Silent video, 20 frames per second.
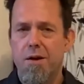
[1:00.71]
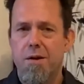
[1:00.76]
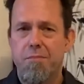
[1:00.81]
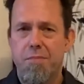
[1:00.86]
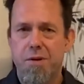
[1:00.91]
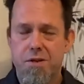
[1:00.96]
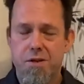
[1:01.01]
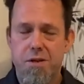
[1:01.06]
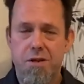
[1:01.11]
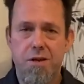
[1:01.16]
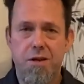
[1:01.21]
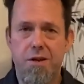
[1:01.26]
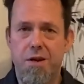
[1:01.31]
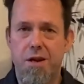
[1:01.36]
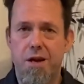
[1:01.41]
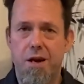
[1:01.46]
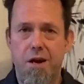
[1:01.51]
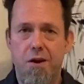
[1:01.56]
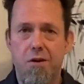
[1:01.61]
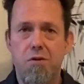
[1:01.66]
Basically an
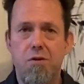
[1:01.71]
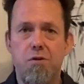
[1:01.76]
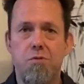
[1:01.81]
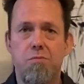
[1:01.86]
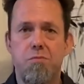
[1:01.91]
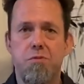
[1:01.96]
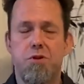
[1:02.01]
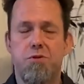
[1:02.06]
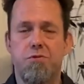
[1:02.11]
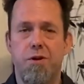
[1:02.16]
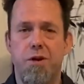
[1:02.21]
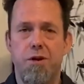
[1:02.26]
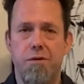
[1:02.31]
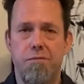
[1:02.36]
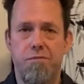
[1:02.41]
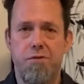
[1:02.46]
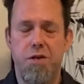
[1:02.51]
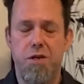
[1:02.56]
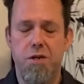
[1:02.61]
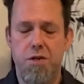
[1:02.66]
heirloom strain
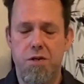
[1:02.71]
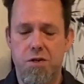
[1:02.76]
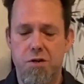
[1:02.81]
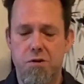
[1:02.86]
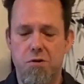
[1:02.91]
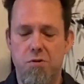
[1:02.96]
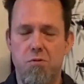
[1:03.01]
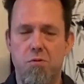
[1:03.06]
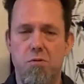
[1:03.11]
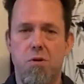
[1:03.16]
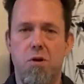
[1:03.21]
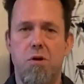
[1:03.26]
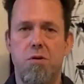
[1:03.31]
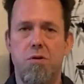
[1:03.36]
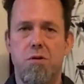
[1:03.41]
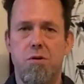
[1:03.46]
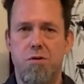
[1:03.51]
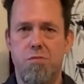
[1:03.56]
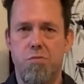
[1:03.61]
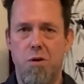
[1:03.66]
of Qingxin Oolong.
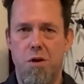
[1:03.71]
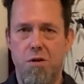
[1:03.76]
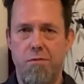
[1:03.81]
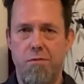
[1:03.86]
It's well over